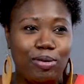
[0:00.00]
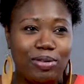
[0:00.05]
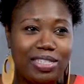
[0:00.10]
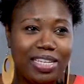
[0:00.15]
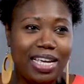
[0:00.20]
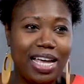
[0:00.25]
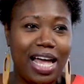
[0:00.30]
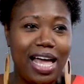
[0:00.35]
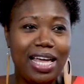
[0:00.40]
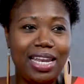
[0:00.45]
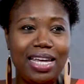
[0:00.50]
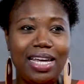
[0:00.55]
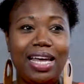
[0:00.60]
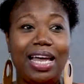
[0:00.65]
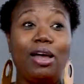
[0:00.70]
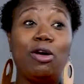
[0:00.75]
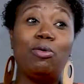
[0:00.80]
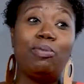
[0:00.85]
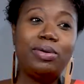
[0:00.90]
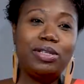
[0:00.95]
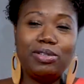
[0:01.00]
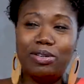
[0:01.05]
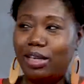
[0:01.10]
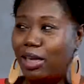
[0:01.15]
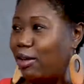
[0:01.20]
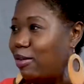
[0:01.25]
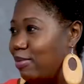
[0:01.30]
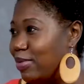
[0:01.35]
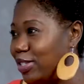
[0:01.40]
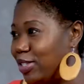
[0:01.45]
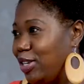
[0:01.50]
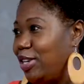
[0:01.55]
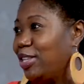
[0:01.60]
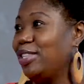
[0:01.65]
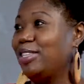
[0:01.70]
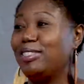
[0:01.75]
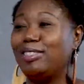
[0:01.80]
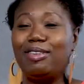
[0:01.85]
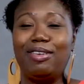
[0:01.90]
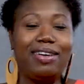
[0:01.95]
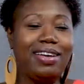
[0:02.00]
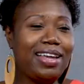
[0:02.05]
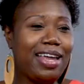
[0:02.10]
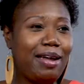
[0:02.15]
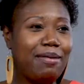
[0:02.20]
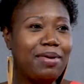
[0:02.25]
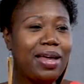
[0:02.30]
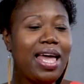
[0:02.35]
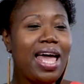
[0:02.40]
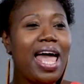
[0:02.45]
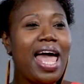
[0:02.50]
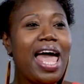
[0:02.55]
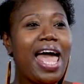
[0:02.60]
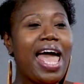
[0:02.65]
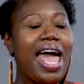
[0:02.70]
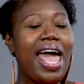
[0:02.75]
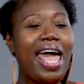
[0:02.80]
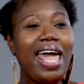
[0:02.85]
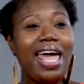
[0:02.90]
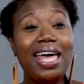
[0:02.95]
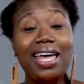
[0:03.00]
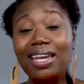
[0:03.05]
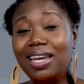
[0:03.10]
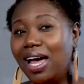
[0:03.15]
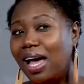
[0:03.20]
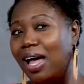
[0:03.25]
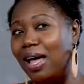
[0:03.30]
to Ghana. I hope he's okay with me sharing this story on camera. And